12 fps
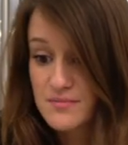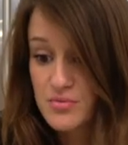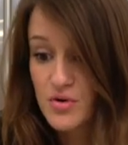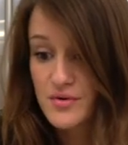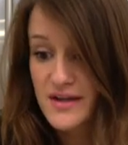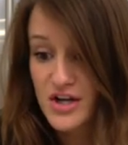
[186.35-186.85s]
the
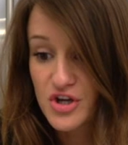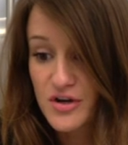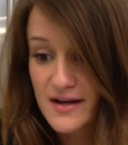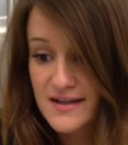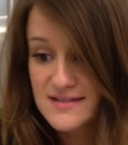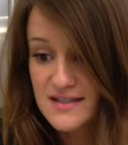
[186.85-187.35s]
bowl. Yeah,
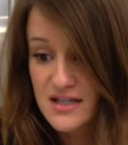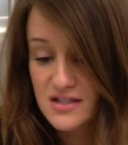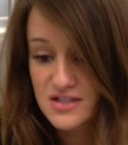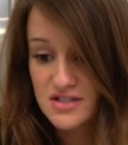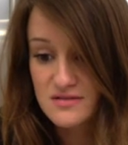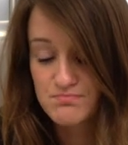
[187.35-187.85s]
good idea.
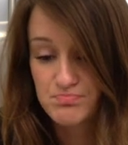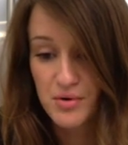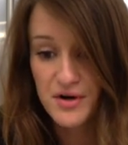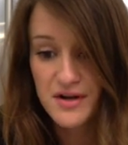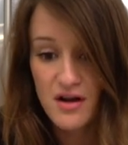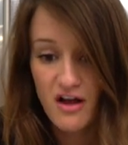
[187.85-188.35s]
It's just
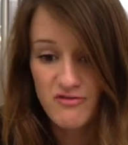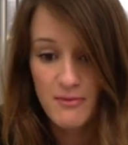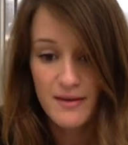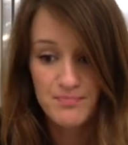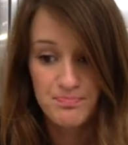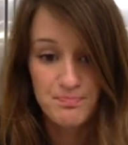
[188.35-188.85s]
burning off
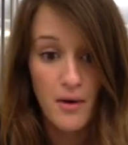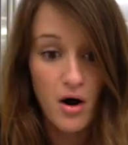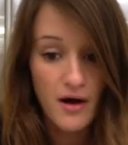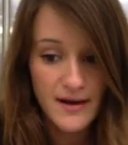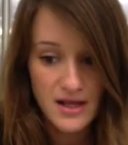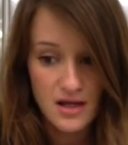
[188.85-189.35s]
my
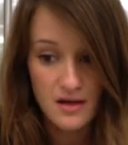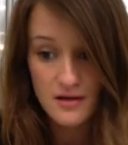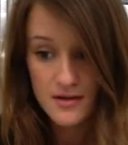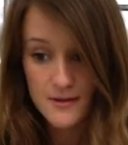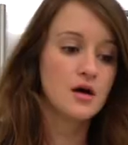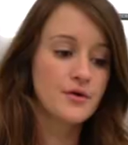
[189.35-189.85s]
body.
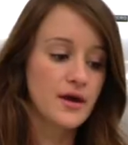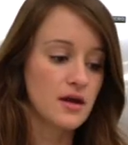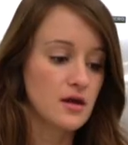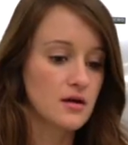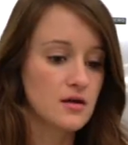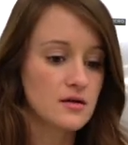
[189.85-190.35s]
Okay,
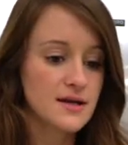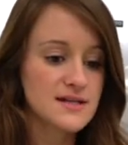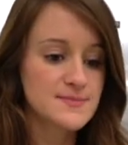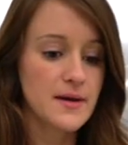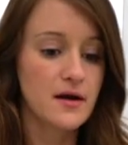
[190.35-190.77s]
next